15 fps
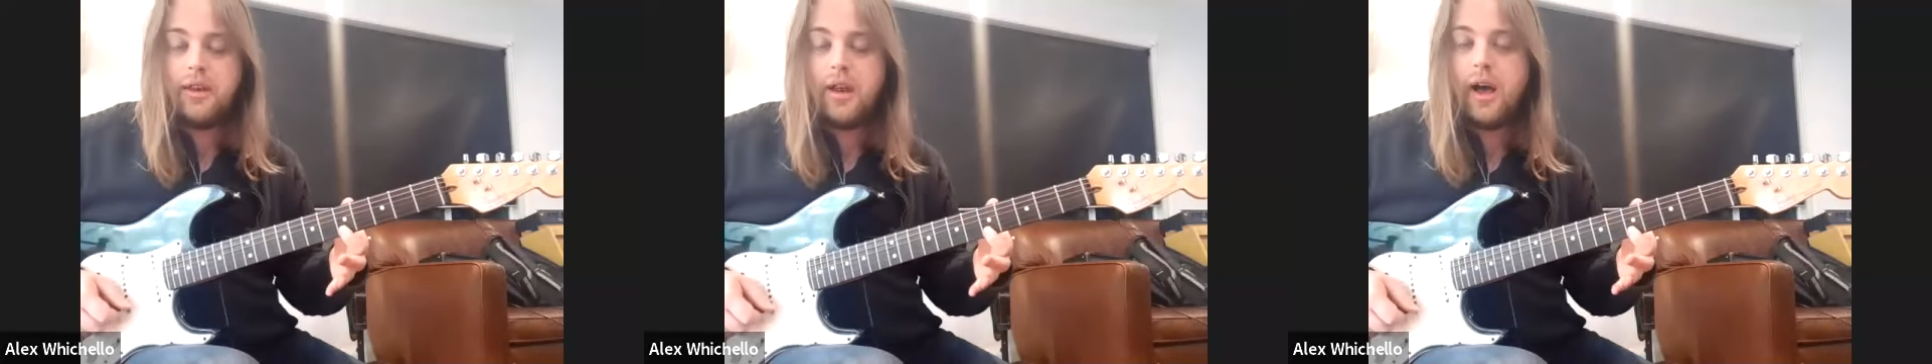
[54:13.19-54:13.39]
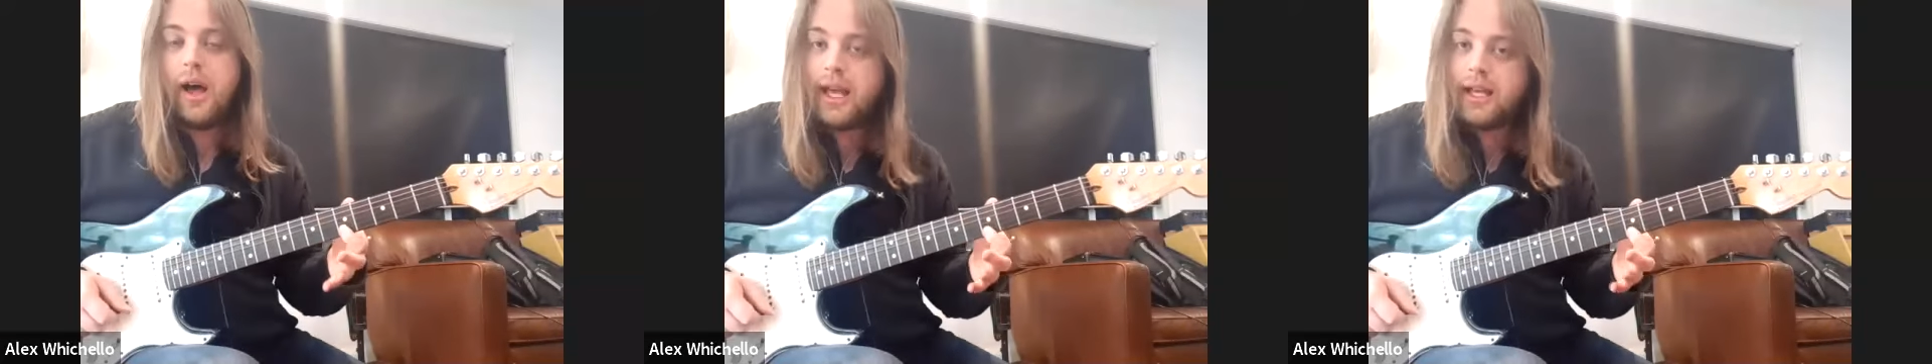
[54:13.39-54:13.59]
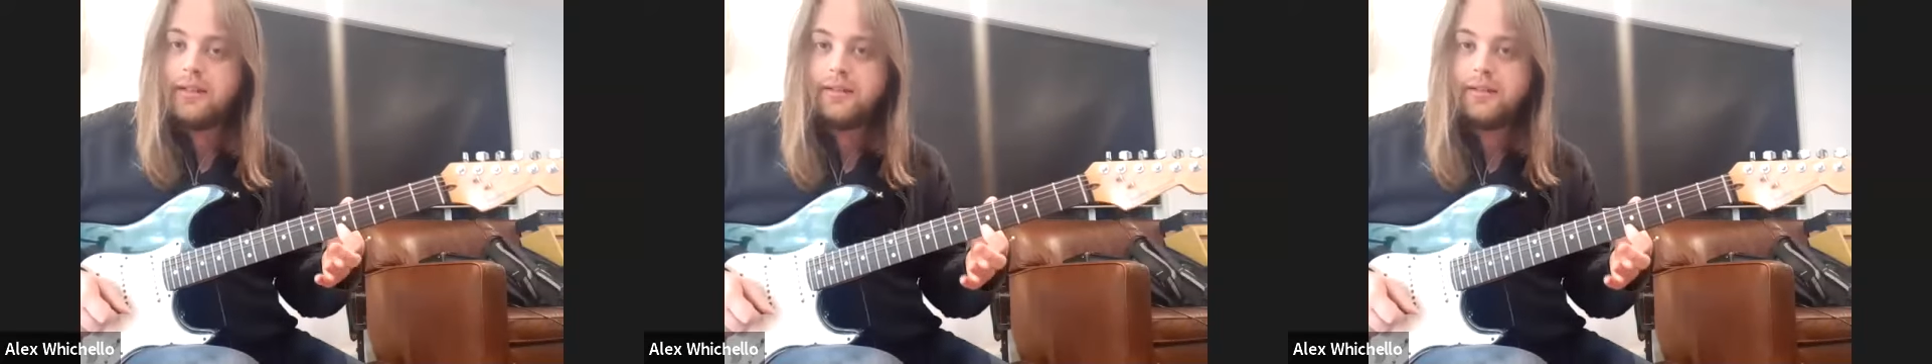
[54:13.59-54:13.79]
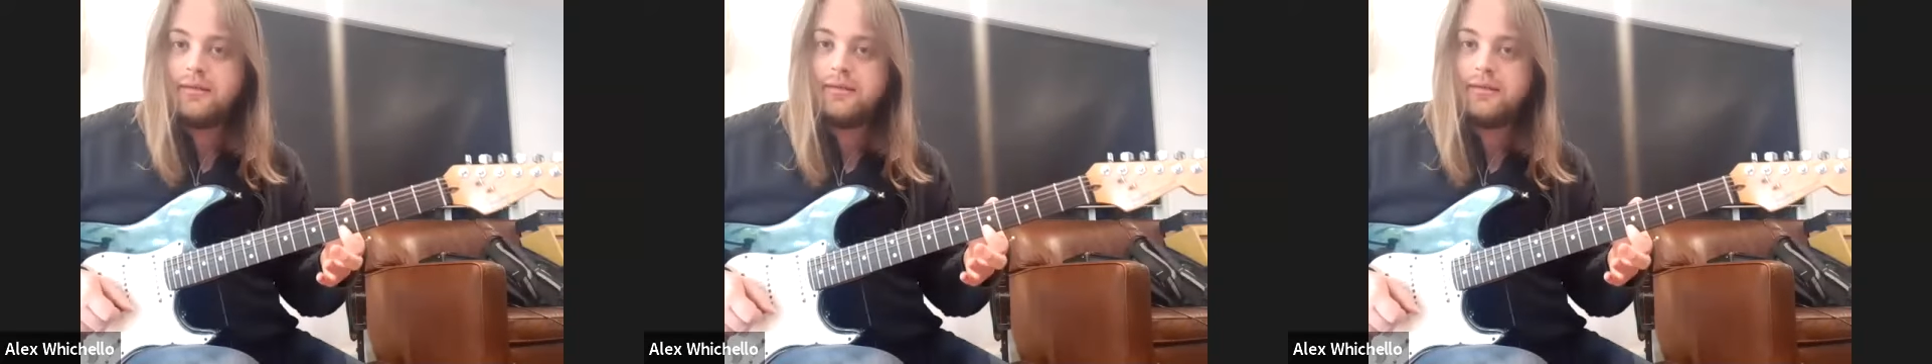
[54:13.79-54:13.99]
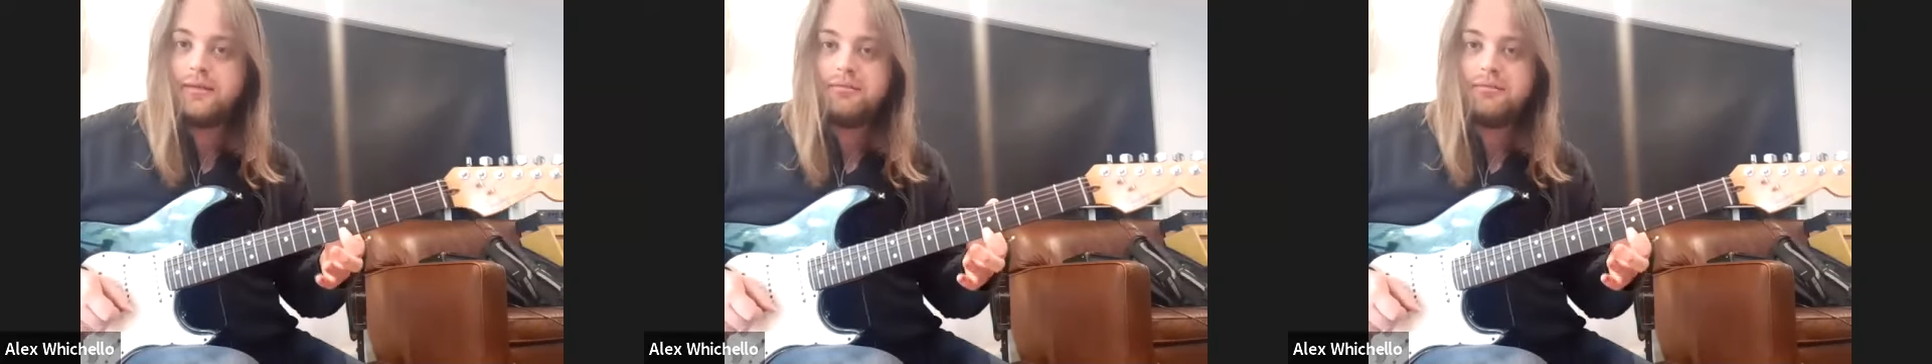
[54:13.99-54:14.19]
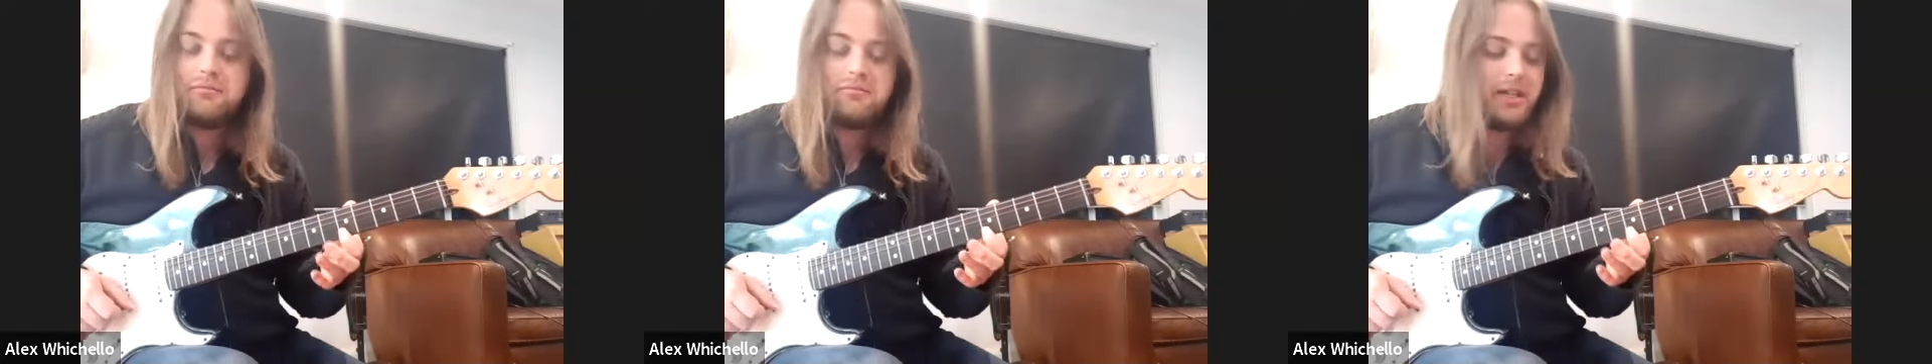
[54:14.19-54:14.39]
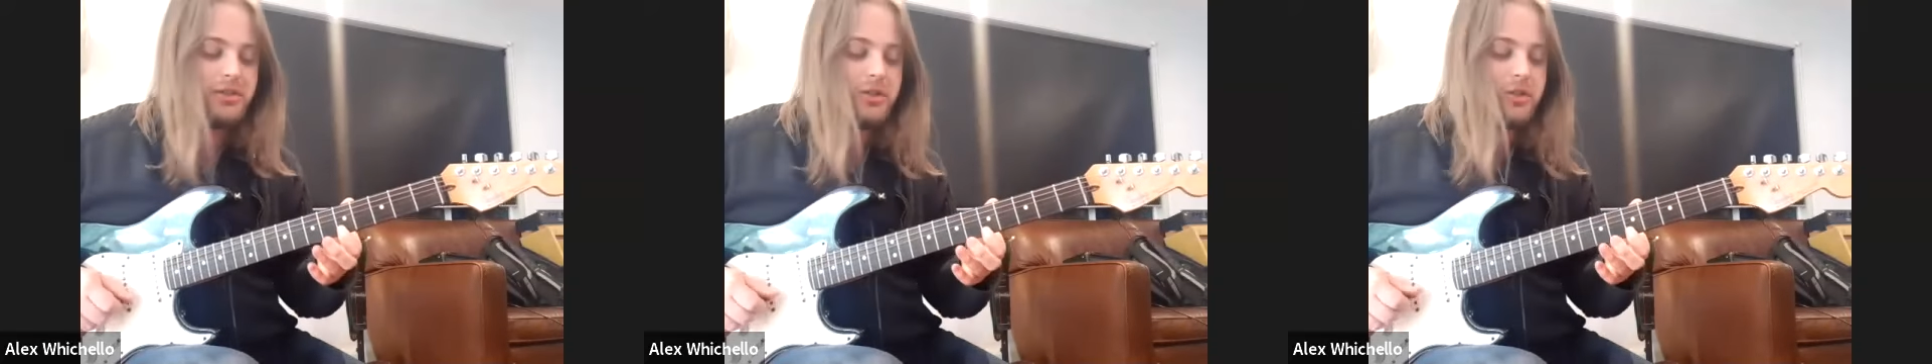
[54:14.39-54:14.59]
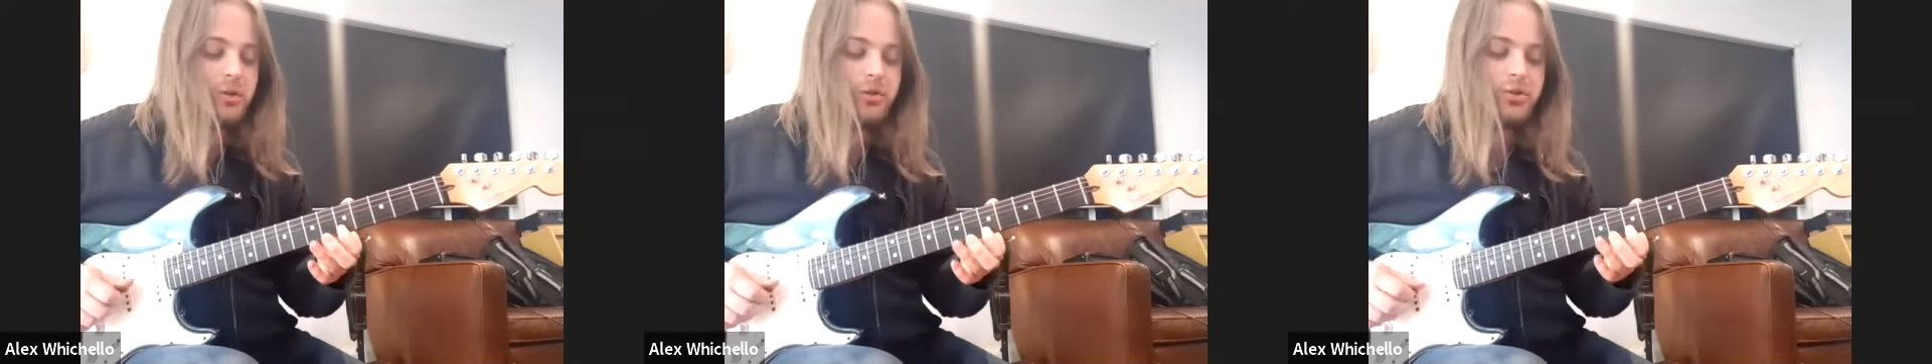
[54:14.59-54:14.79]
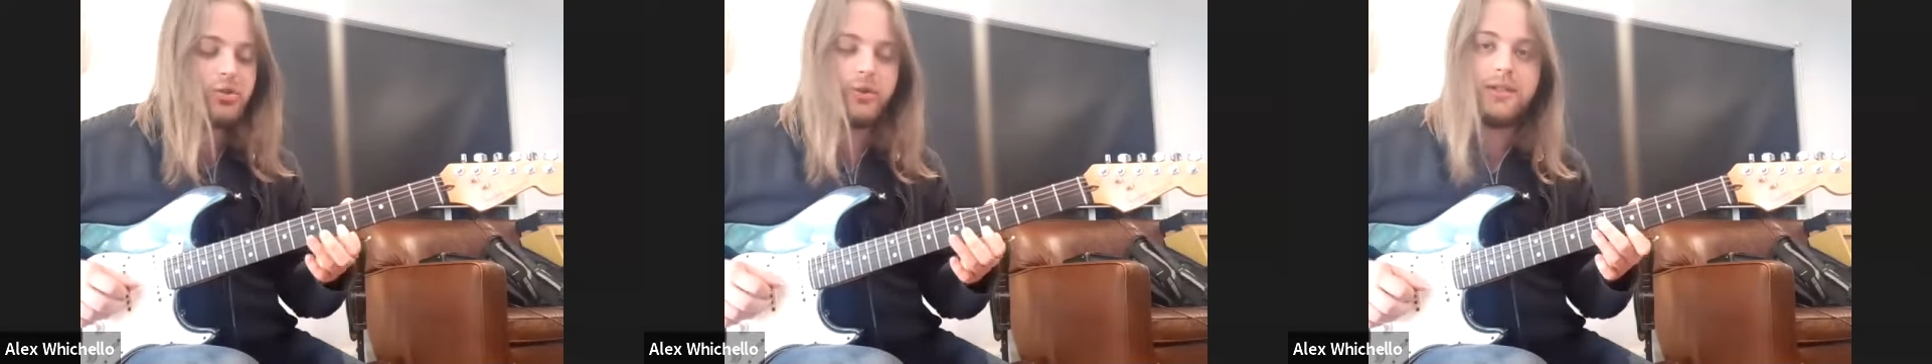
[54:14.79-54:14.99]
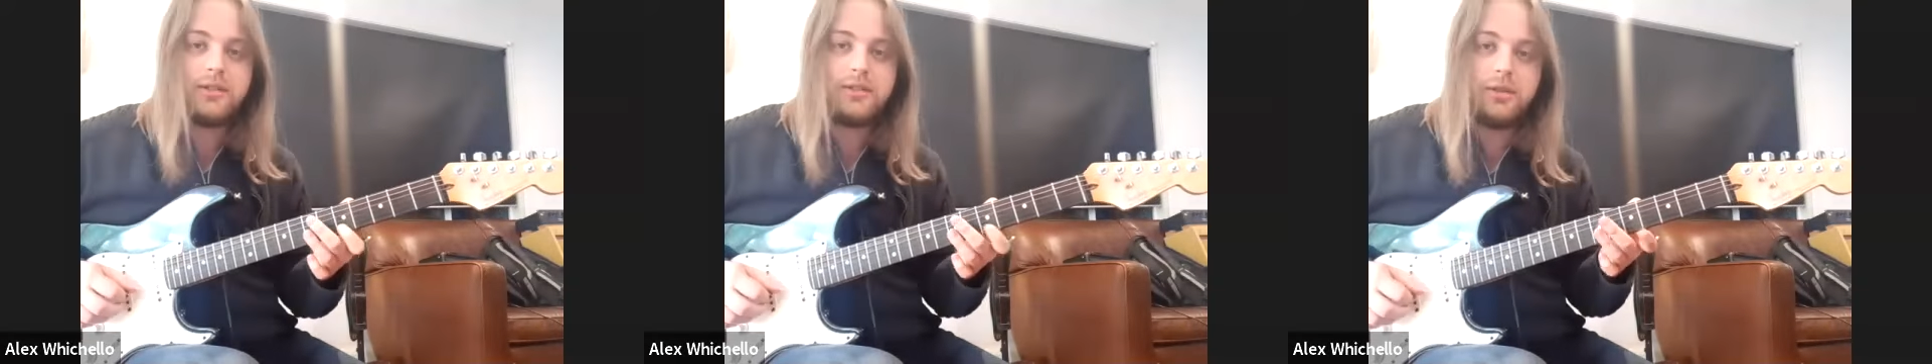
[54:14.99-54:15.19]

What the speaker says: 9, that's a cool choice.